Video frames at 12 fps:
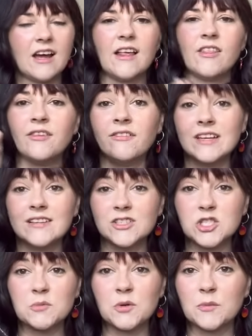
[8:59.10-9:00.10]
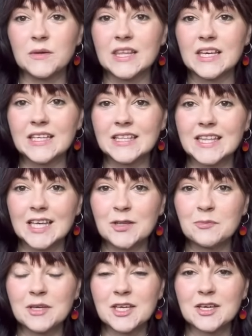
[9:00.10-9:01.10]
the reason she bought me this is
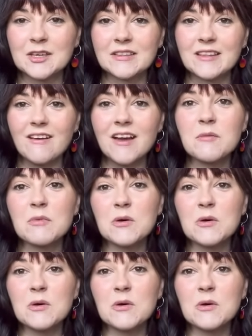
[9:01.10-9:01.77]
because I'm